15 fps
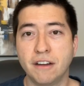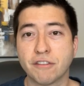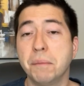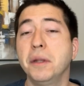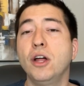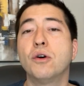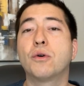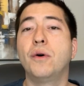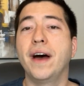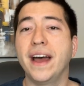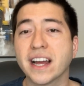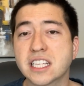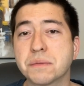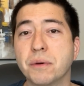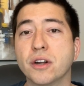from a local
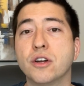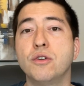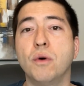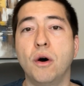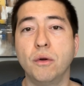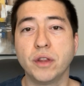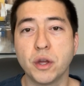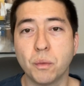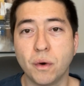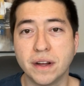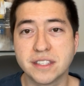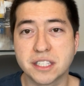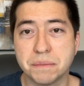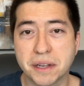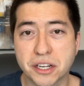expert who only
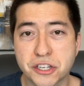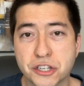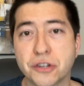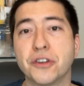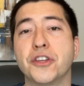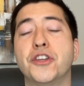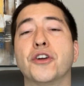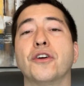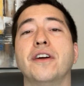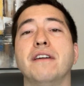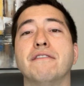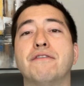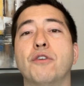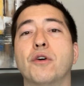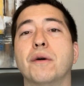wants to make sure you're
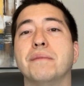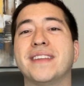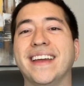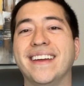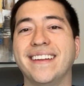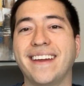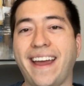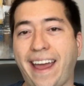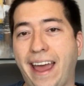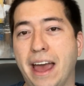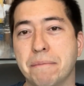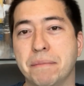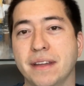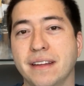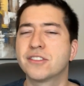informed and happy.